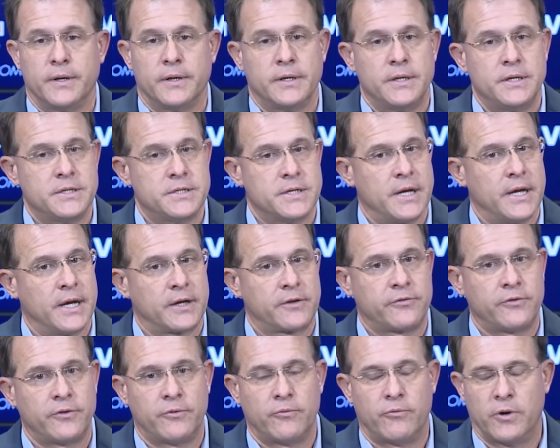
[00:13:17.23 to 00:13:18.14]
He's an
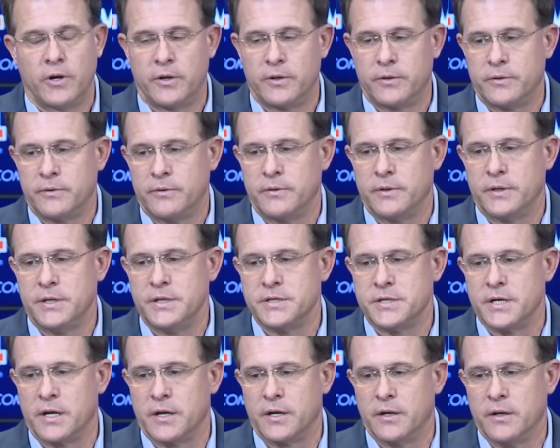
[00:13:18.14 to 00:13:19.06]
excellent runner. He's
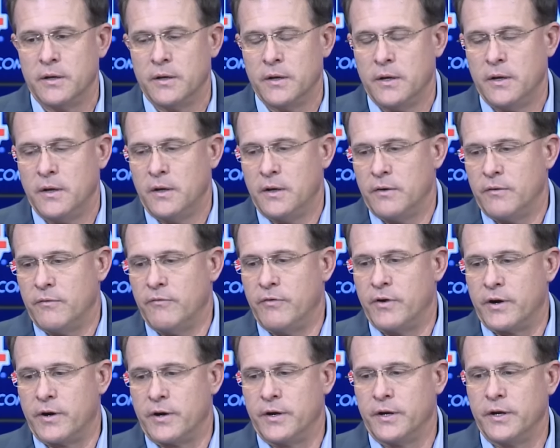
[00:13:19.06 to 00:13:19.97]
got a
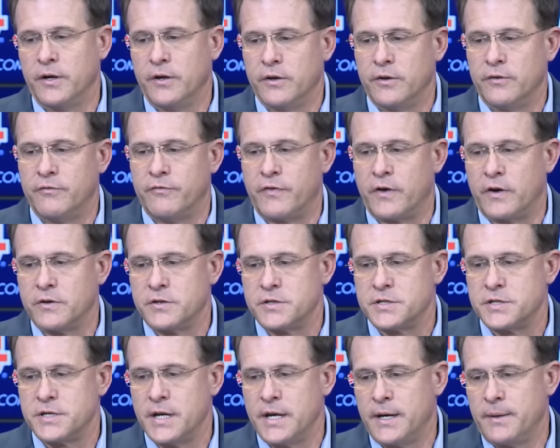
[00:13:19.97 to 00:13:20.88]
very good
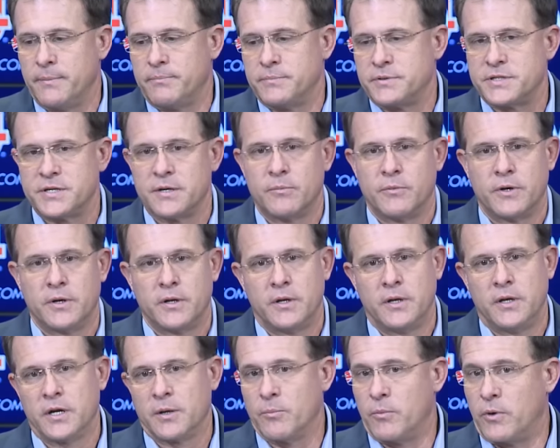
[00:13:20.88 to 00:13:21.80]
first step, similar to
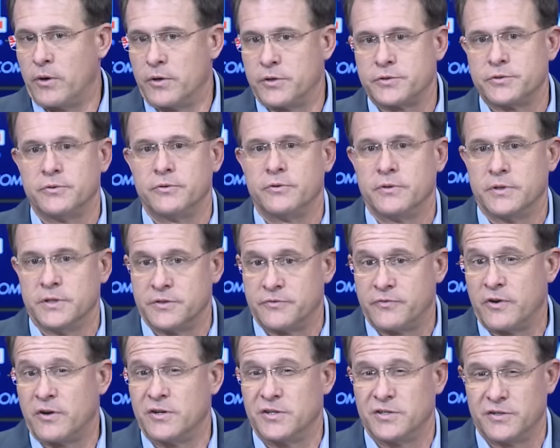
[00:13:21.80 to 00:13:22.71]
Nick Marshall as
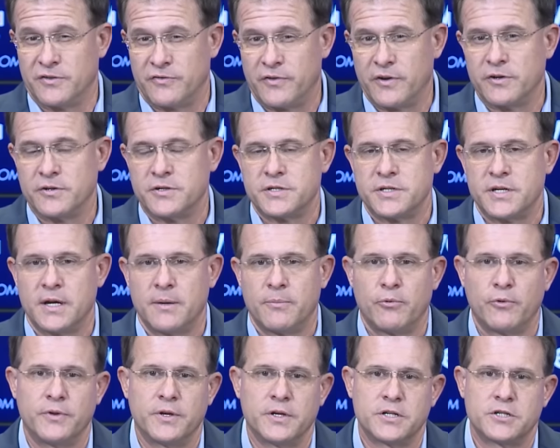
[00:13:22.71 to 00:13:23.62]
far as the first
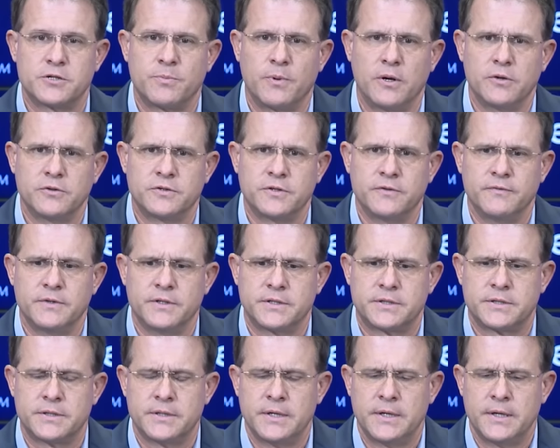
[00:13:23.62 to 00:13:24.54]
step with
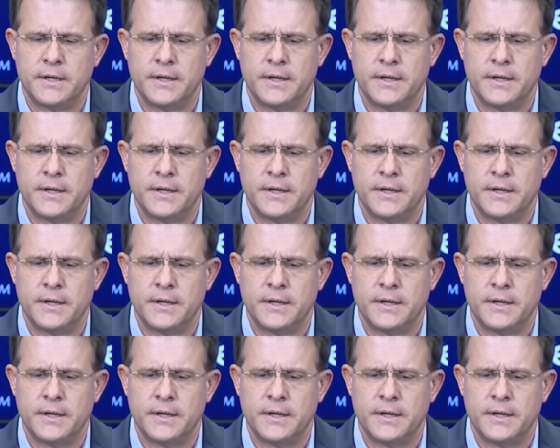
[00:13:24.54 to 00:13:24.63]
explosiveness.